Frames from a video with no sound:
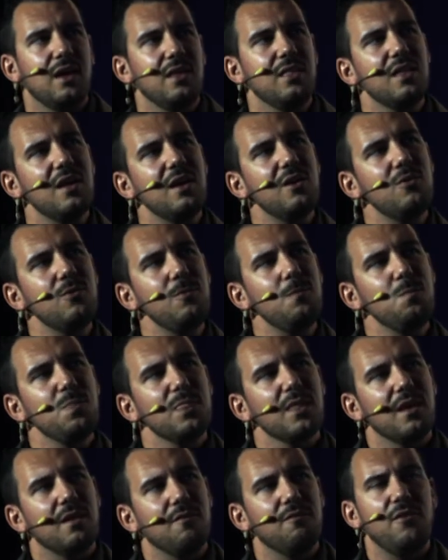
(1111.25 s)
And now,
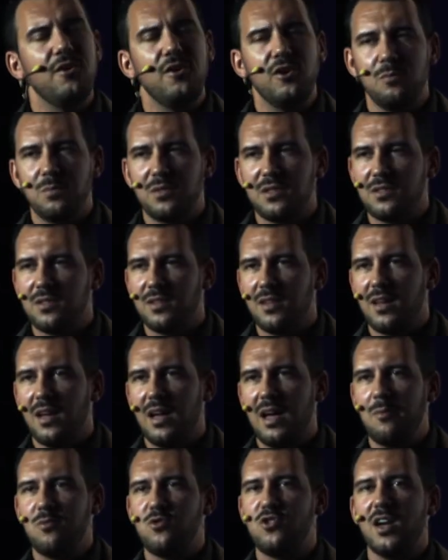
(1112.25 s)
verbs,
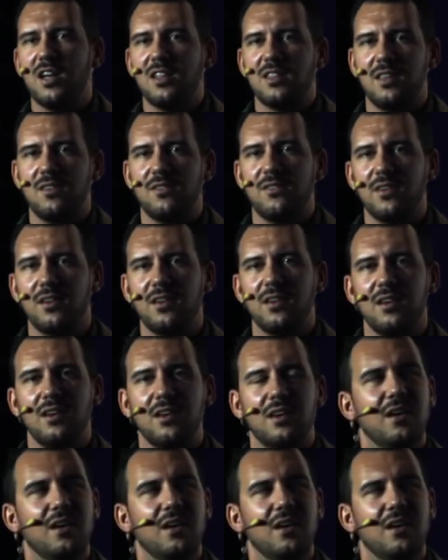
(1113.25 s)
adjective,